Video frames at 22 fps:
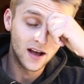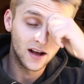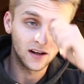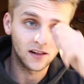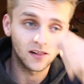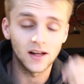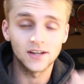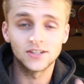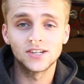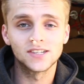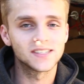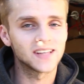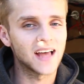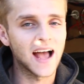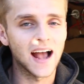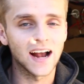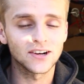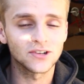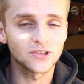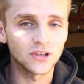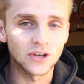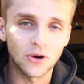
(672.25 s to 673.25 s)
Clutch is
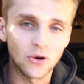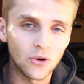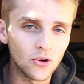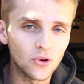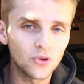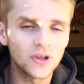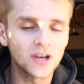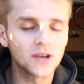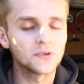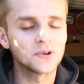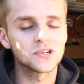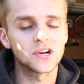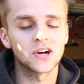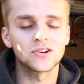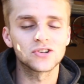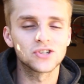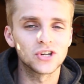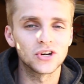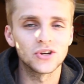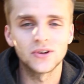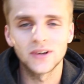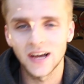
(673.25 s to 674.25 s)
actually holding, which I'll
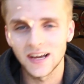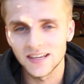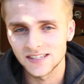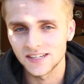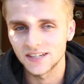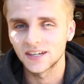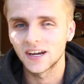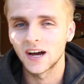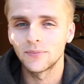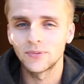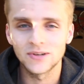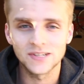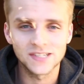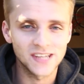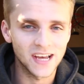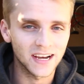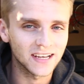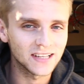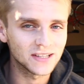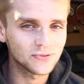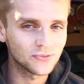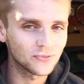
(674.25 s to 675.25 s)
show you guys in a couple of
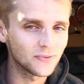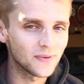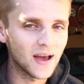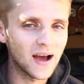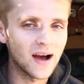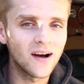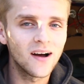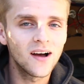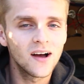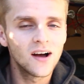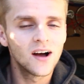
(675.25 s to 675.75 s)
seconds from now.